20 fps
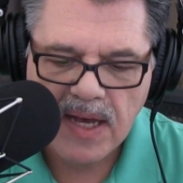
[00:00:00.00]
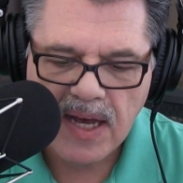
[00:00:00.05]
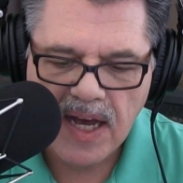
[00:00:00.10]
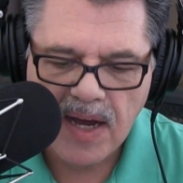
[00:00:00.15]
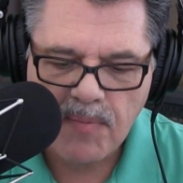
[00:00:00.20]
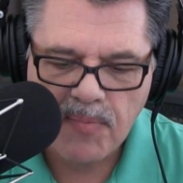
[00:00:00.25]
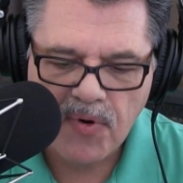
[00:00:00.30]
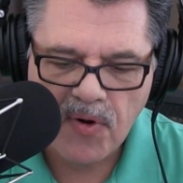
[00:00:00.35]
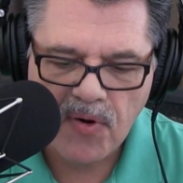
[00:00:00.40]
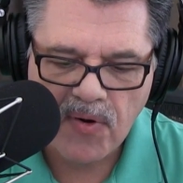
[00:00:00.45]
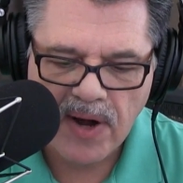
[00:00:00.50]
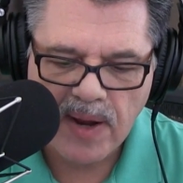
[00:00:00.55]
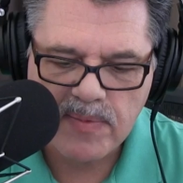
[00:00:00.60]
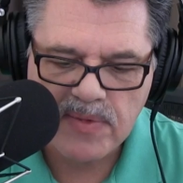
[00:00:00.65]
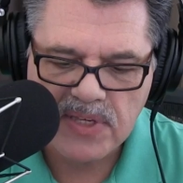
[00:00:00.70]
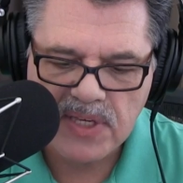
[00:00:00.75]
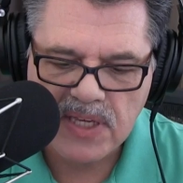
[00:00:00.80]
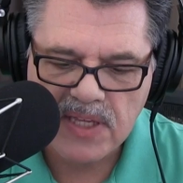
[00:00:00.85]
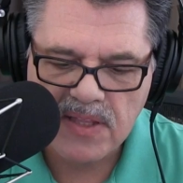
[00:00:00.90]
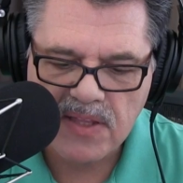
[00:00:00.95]
uh
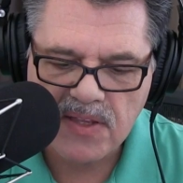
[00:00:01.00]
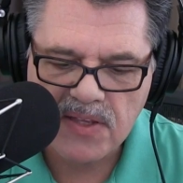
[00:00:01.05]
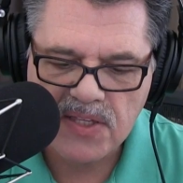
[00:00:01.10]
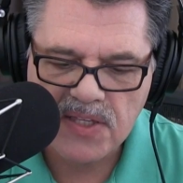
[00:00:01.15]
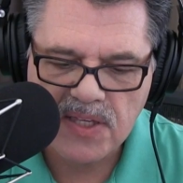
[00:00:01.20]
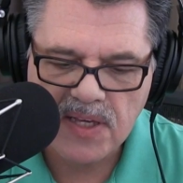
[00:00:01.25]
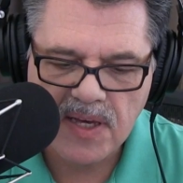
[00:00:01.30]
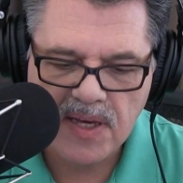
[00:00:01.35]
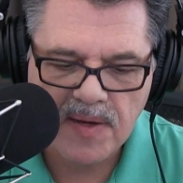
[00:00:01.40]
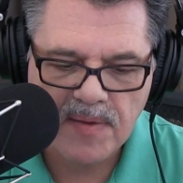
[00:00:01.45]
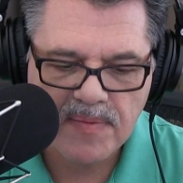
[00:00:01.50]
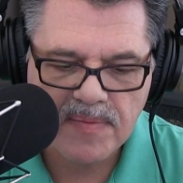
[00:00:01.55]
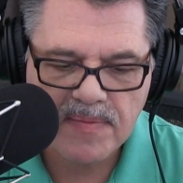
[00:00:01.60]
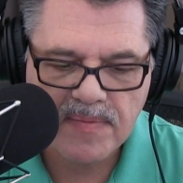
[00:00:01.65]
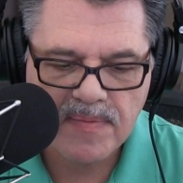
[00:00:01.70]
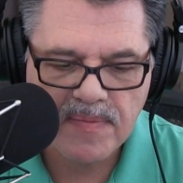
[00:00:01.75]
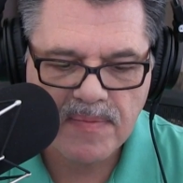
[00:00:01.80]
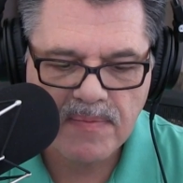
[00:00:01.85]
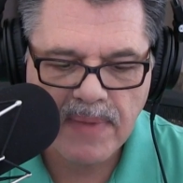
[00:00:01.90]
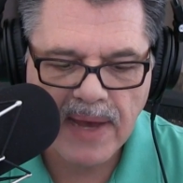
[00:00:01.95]
programs to get this uh,
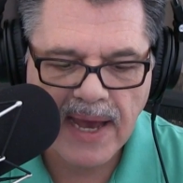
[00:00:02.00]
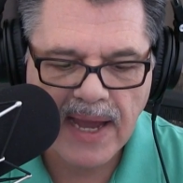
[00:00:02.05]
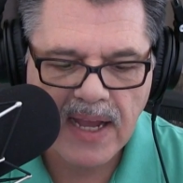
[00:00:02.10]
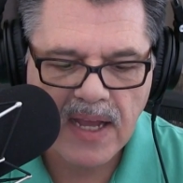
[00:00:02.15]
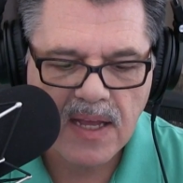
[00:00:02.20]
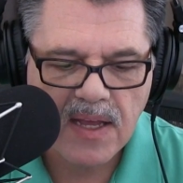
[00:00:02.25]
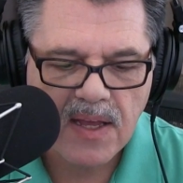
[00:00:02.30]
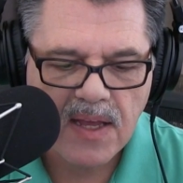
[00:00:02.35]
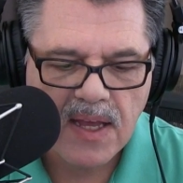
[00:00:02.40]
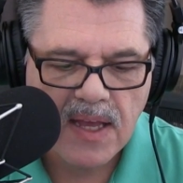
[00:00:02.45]
back.